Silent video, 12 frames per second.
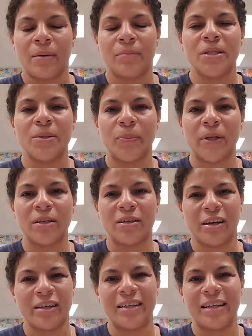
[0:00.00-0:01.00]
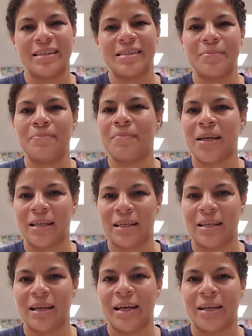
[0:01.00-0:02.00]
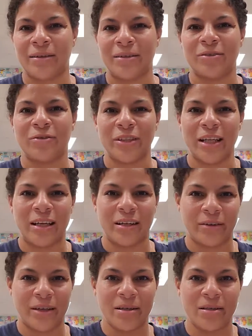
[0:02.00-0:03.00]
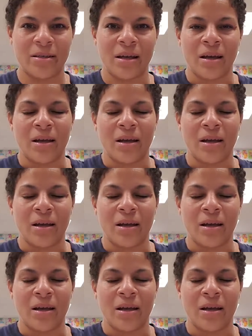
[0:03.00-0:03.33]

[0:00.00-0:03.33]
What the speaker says: Miss Bindergarten has many different areas.